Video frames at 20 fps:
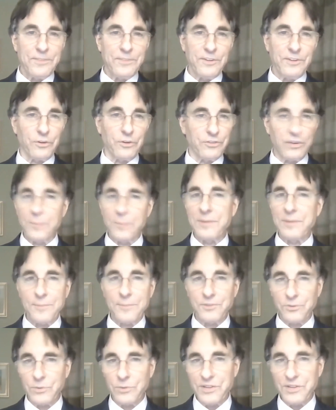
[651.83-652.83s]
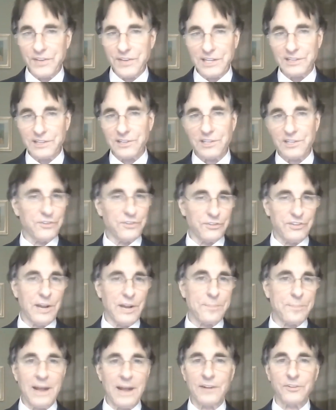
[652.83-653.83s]
And so sometimes we think that these are
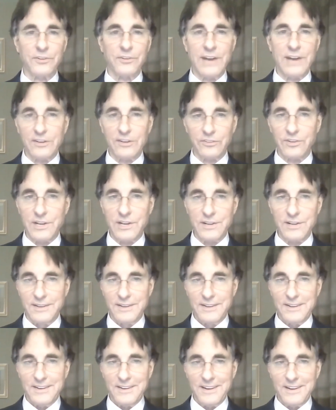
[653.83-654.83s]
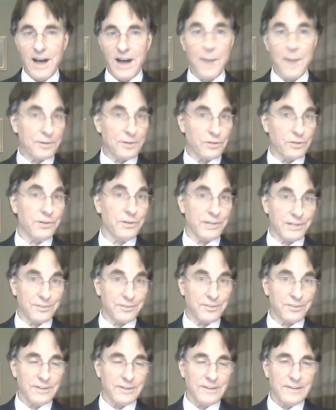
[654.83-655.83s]
setbacks are actually
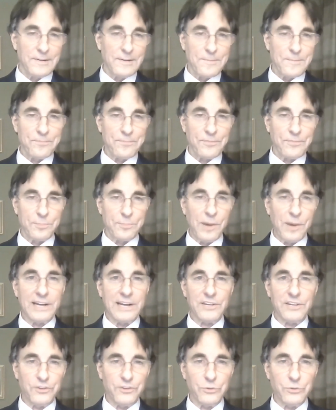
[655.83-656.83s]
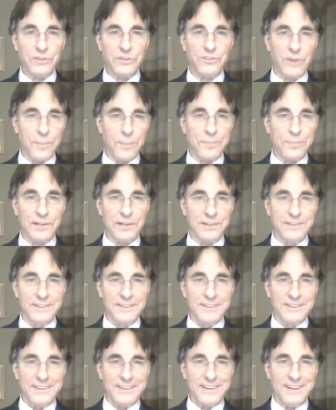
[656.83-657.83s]
opportunities. Their body's doing something
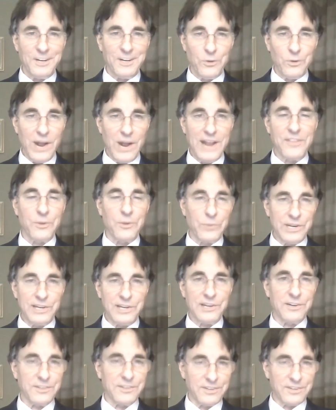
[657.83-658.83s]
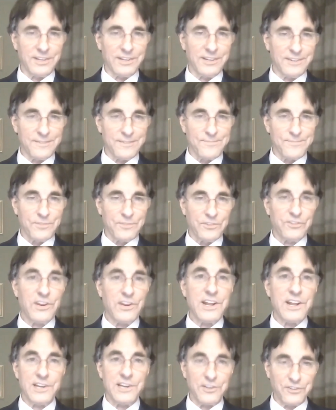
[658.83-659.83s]
in a way that we didn't uh,
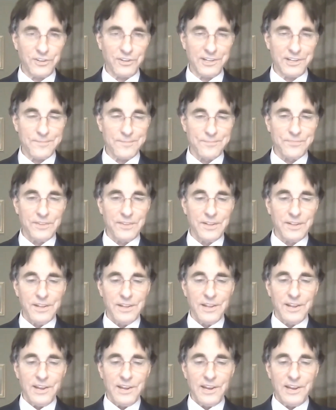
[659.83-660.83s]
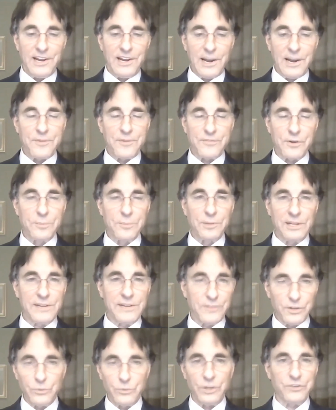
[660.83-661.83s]
see initially. And I'm a firm
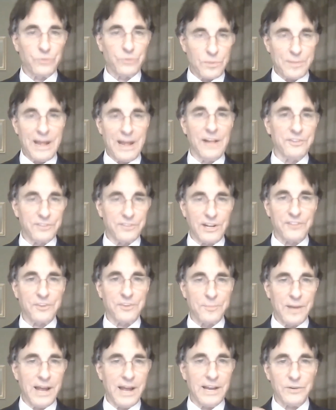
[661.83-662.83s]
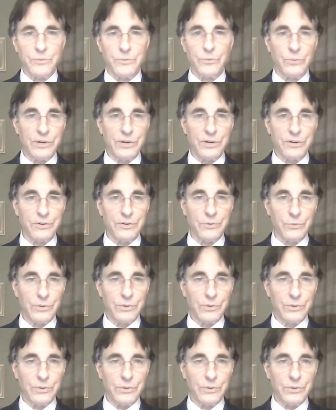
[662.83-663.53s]
believer that once we balance out the mind, we're,